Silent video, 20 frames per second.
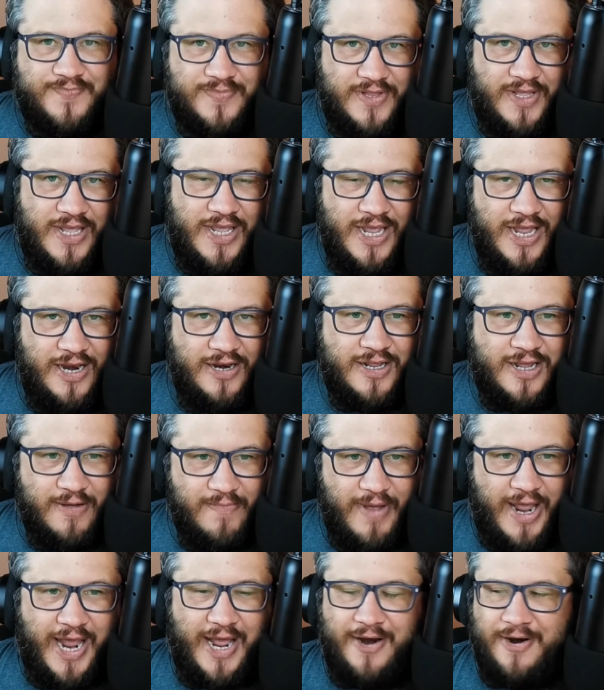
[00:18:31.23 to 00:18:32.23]
in
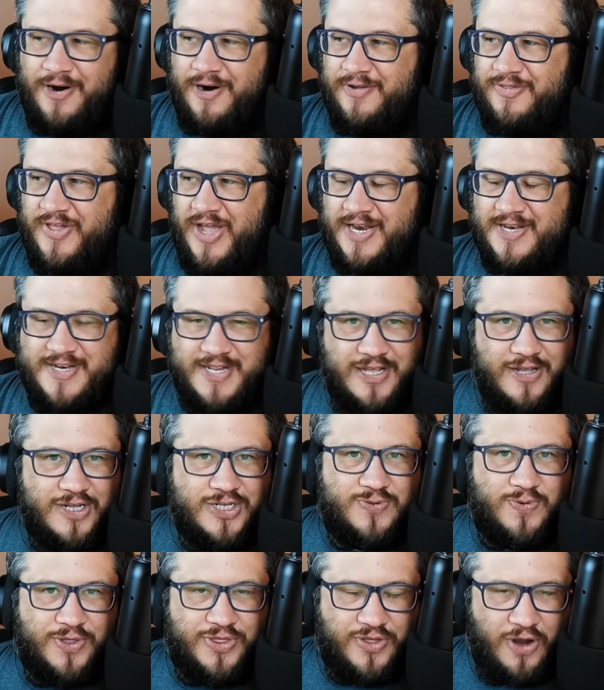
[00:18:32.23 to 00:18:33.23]
Commander that
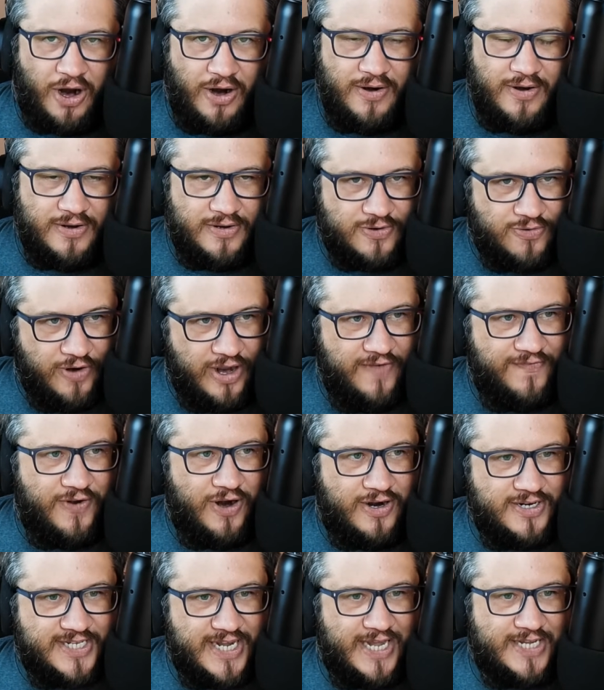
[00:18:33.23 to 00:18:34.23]
deals with
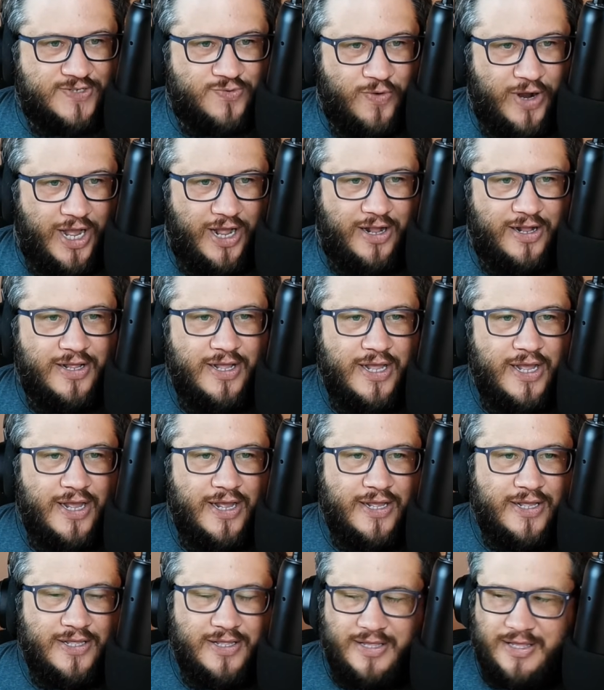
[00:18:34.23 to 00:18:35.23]
graveyards as well,
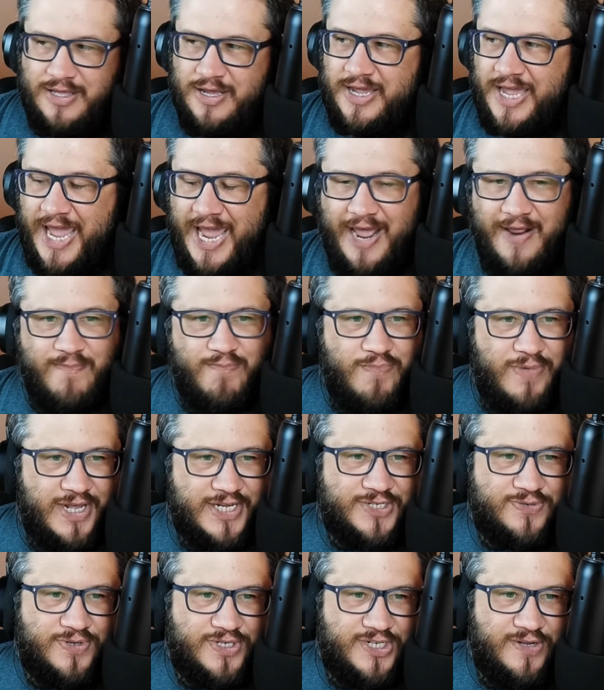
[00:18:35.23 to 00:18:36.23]
you can't
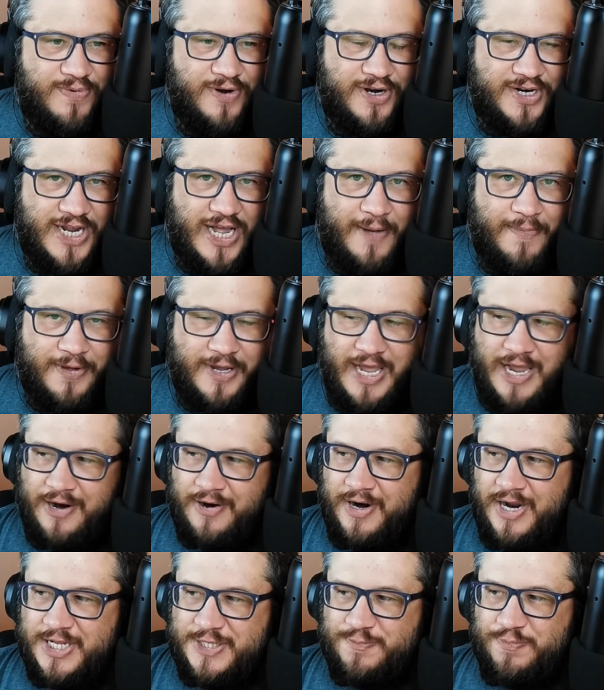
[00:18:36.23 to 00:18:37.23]
miss with Dimir
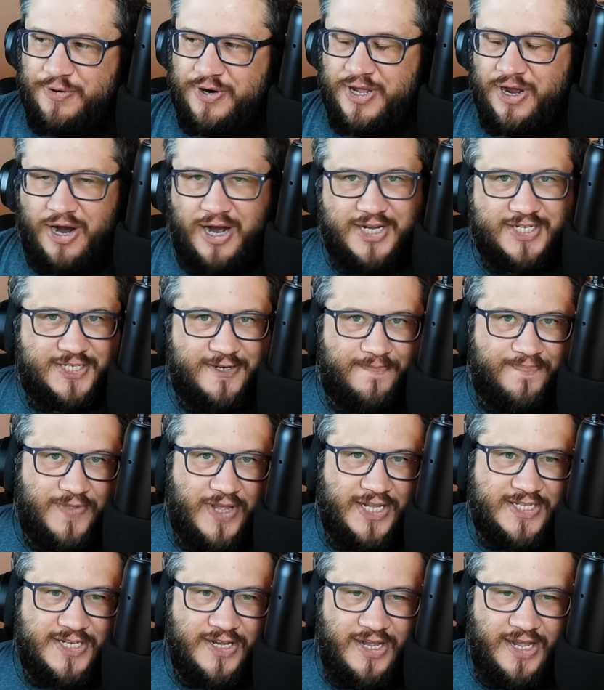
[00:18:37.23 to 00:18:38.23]
Doppelganger. It's pretty awesome.
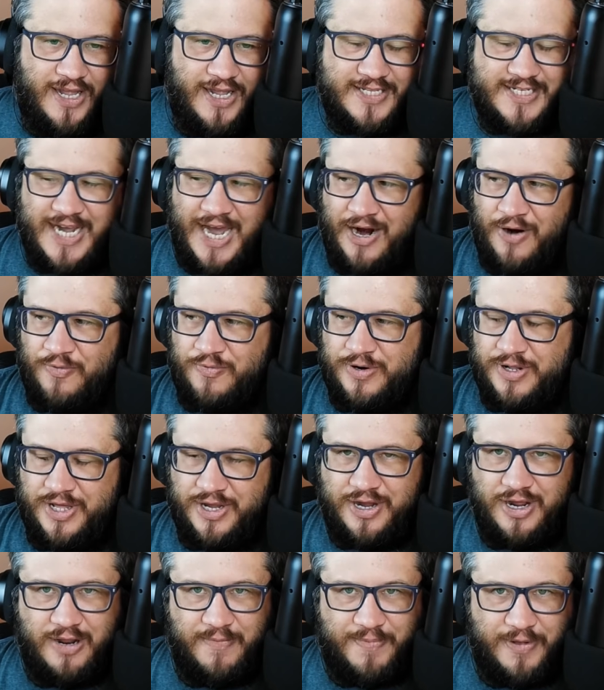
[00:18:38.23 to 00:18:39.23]
It's got a really
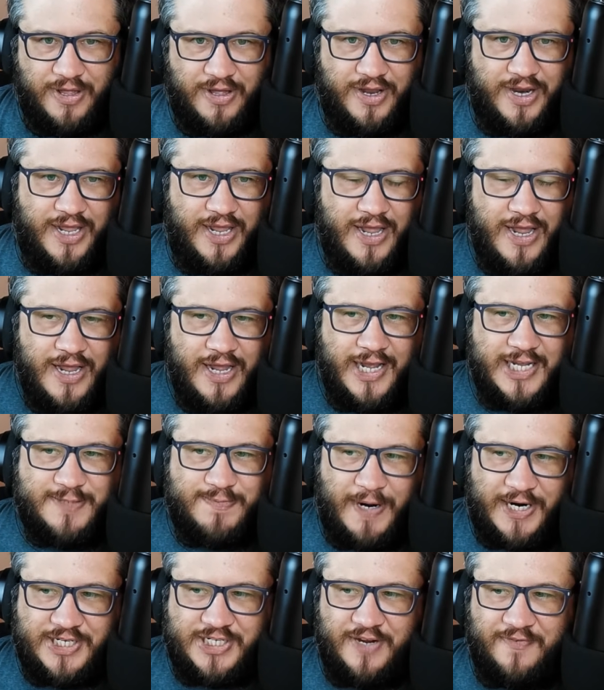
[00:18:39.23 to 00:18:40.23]
good ability,
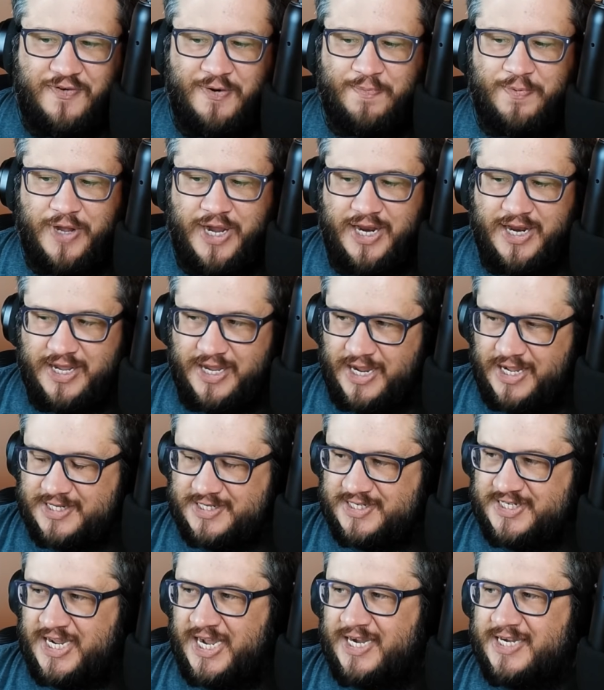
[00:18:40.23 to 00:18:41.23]
especially if you're playing
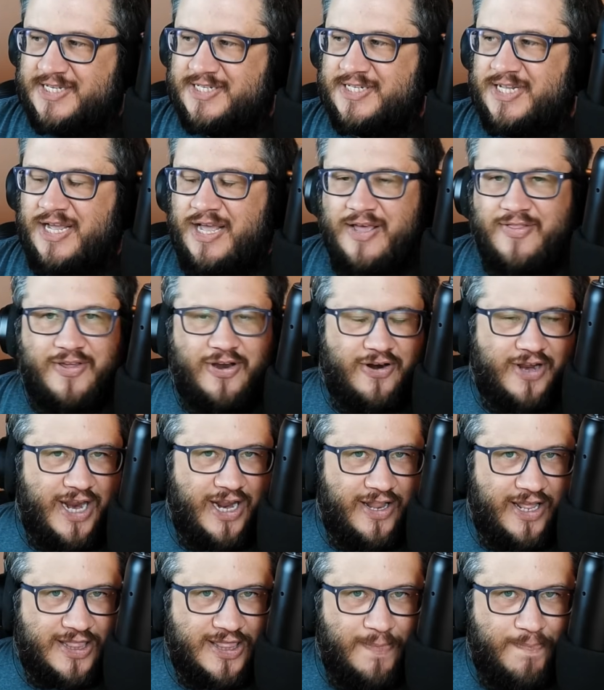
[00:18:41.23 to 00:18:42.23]
against decks that are kind
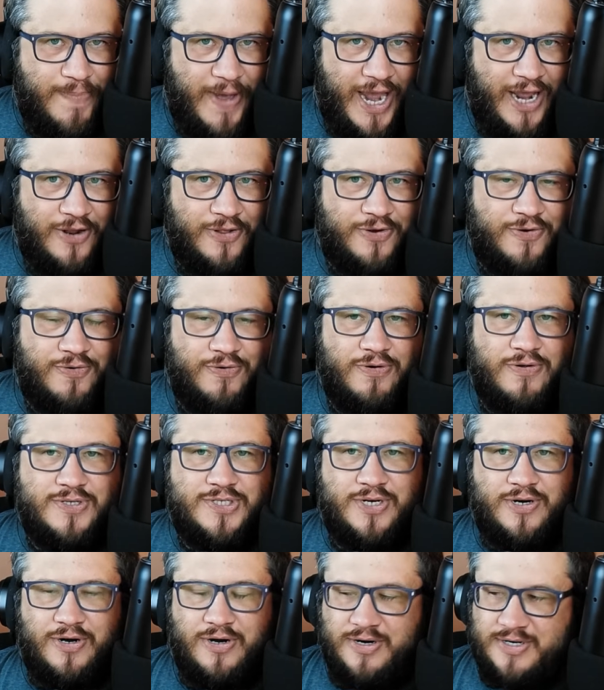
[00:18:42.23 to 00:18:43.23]
of like the Battle
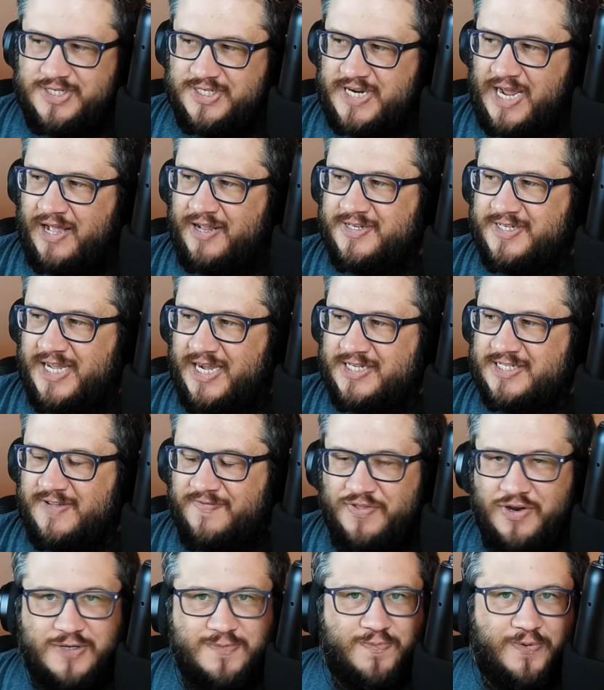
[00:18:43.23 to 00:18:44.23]
Cruiser style decks. If
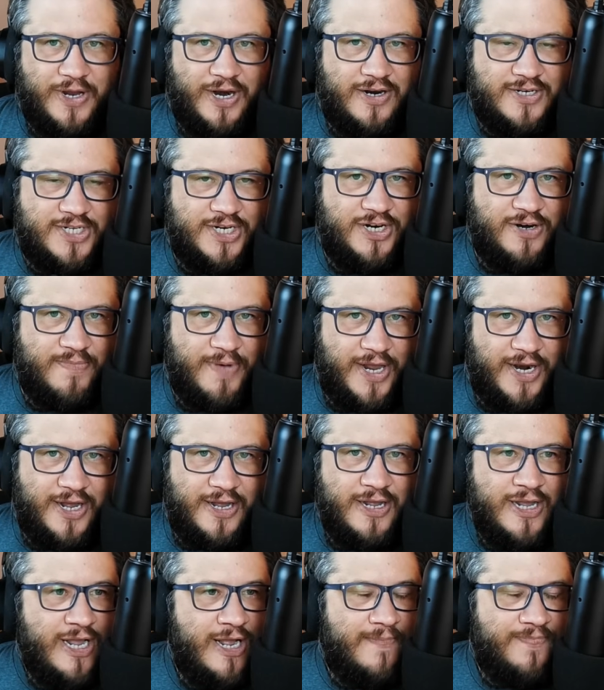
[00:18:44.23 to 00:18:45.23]
there's players in your
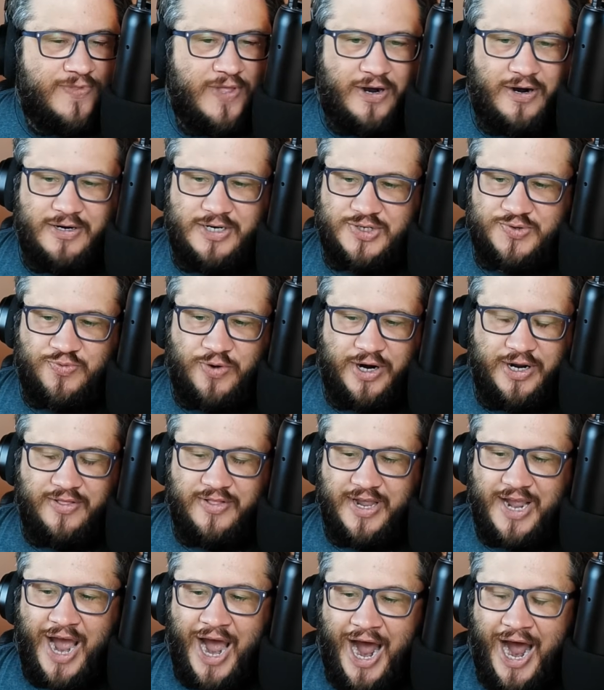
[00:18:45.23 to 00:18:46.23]
meta that are just running
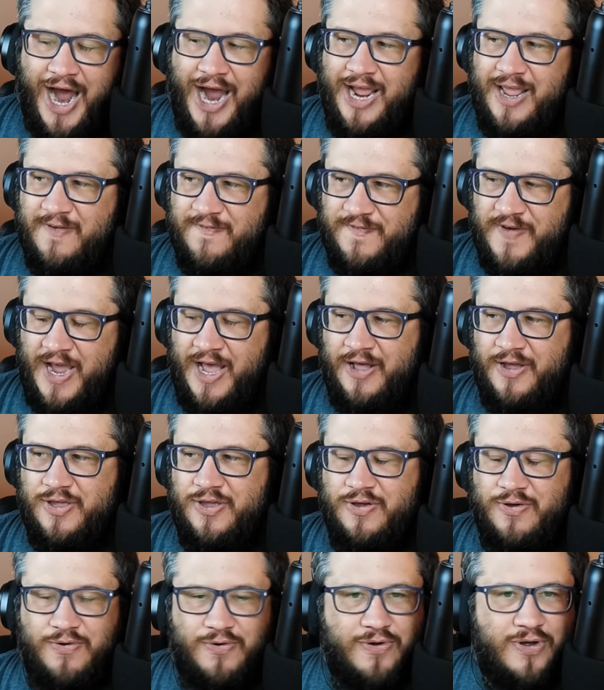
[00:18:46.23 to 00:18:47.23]
like high
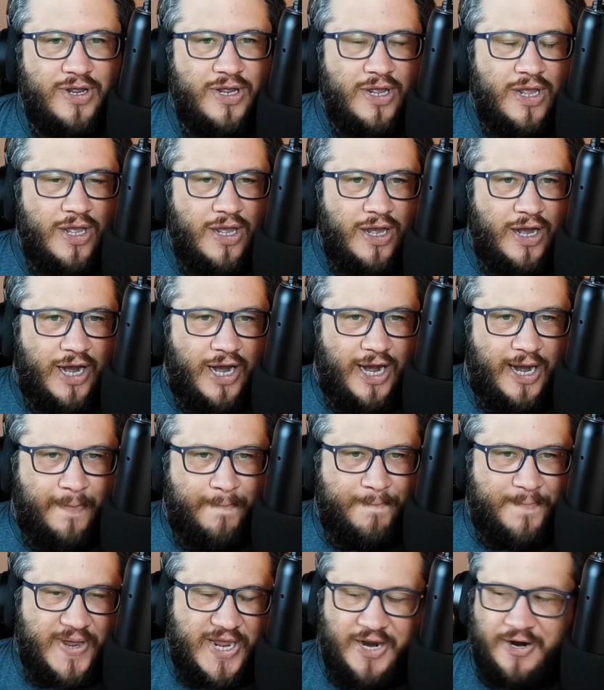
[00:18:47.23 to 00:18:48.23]
value
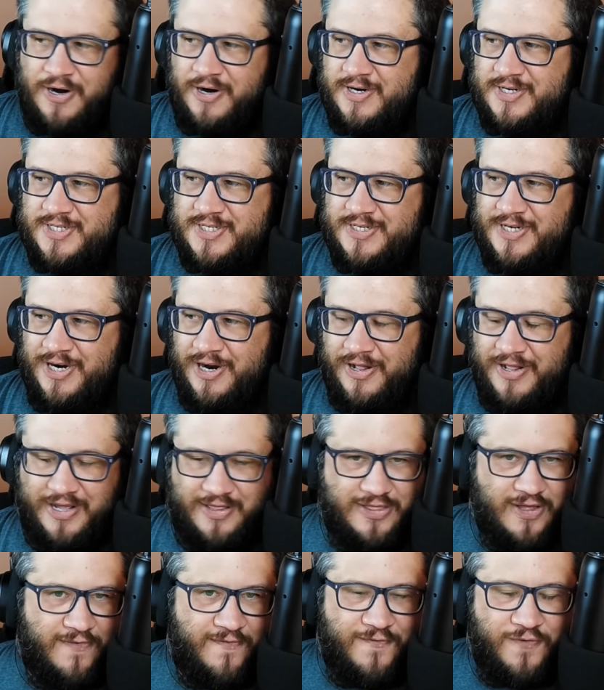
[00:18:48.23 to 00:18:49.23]
beaters, you know,
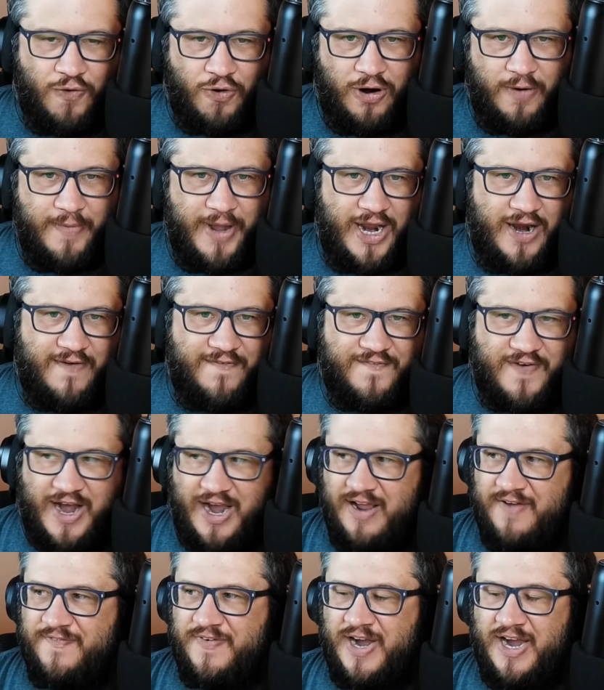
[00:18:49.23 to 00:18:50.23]
like the 4 mana
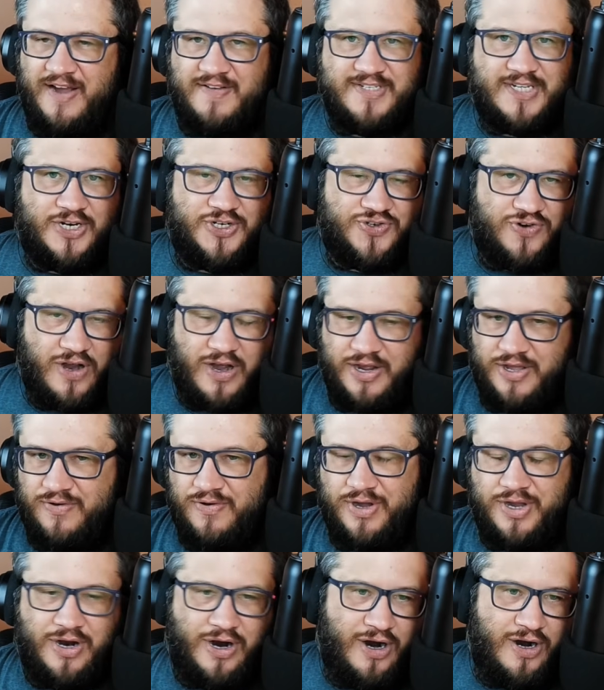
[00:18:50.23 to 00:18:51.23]
5/5s that draw you
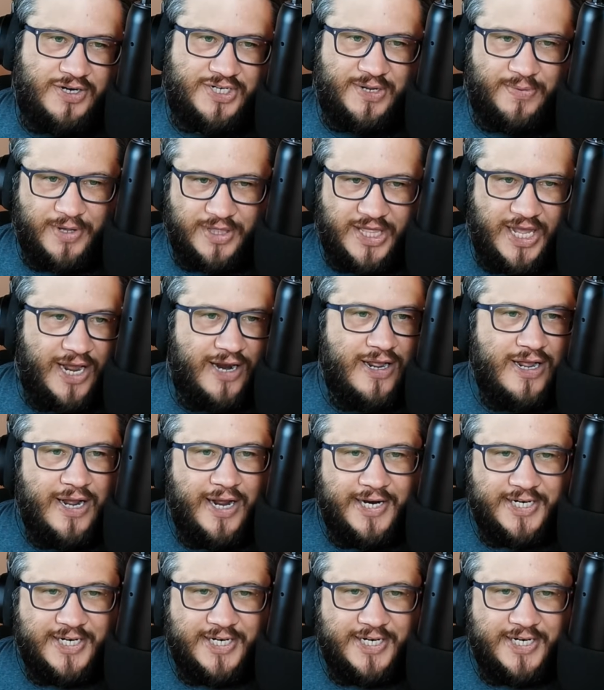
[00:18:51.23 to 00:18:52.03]
a card, something like that.